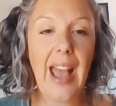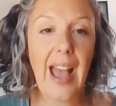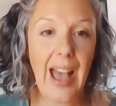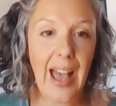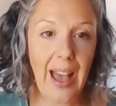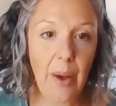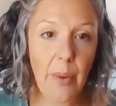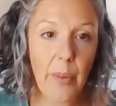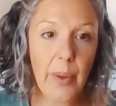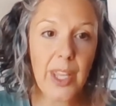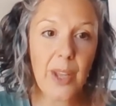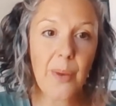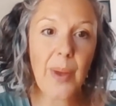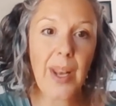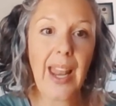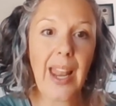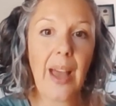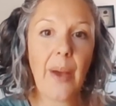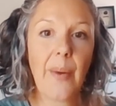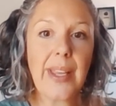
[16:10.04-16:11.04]
And how are
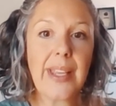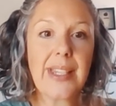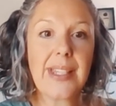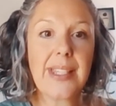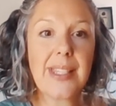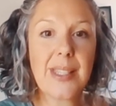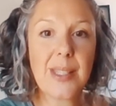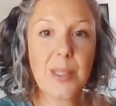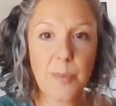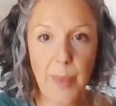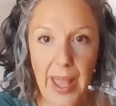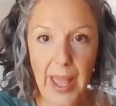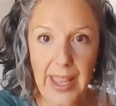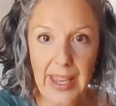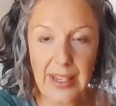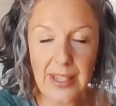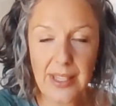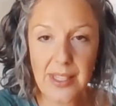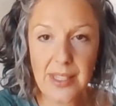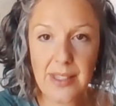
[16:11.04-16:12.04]
you allowing
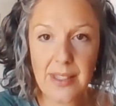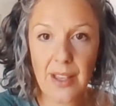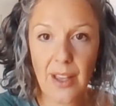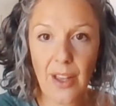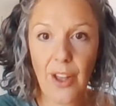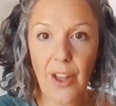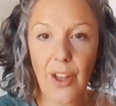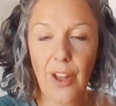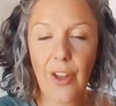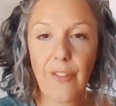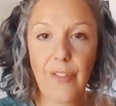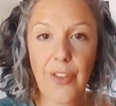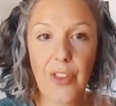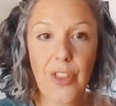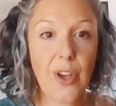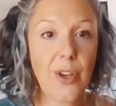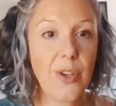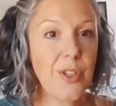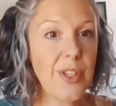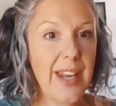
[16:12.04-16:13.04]
space
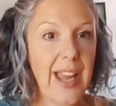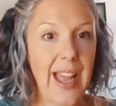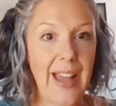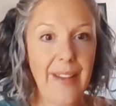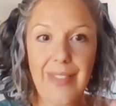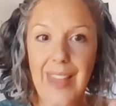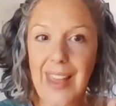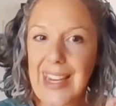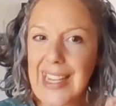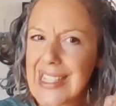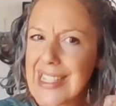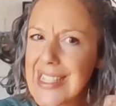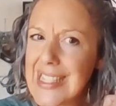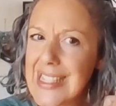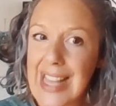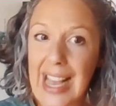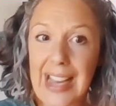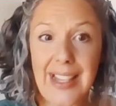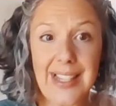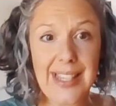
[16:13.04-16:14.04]
for those that have that
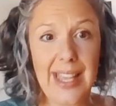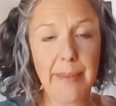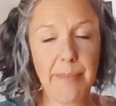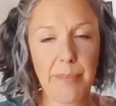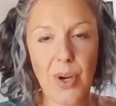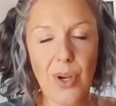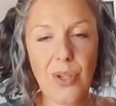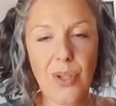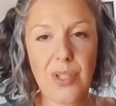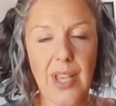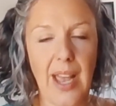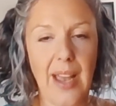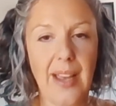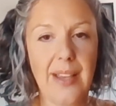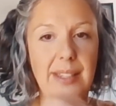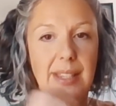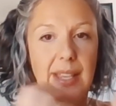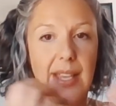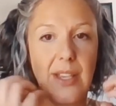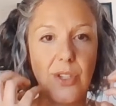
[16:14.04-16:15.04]
exact same
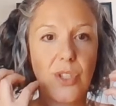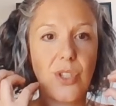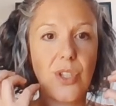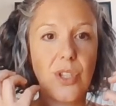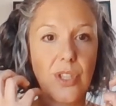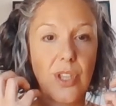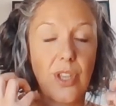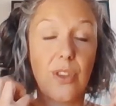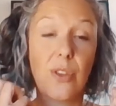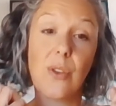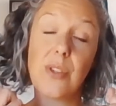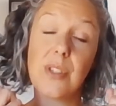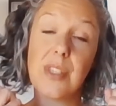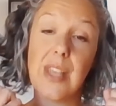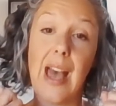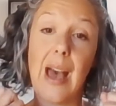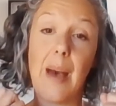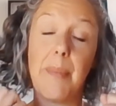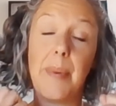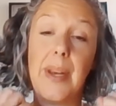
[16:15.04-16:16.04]
process? It's just the
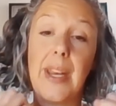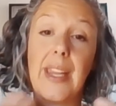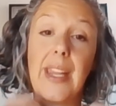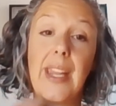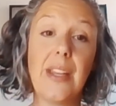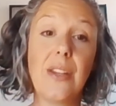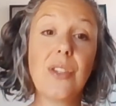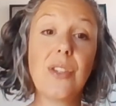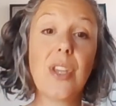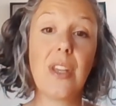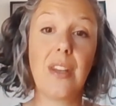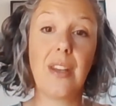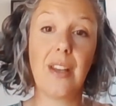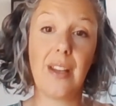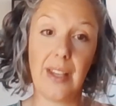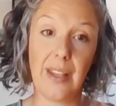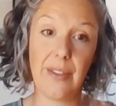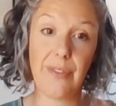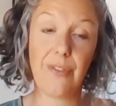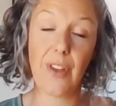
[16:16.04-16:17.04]
thoughts are happening
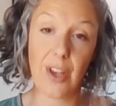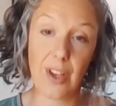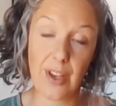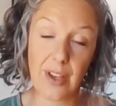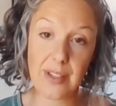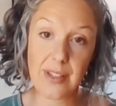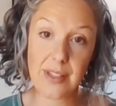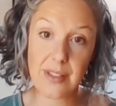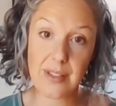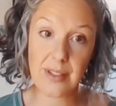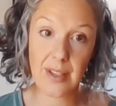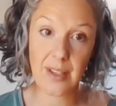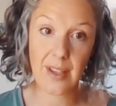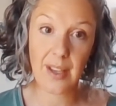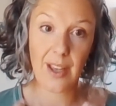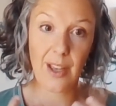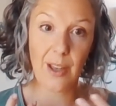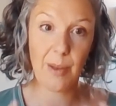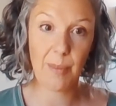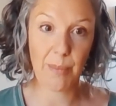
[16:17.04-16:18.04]
internally first
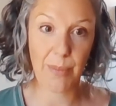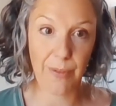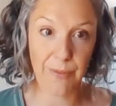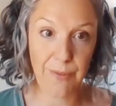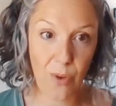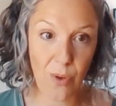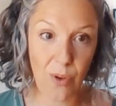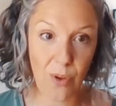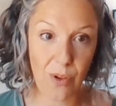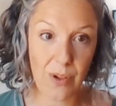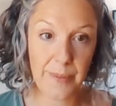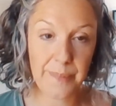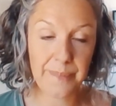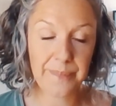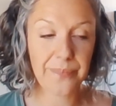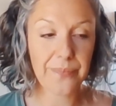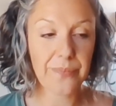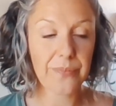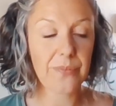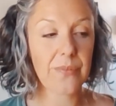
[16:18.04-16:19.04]
before.
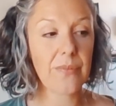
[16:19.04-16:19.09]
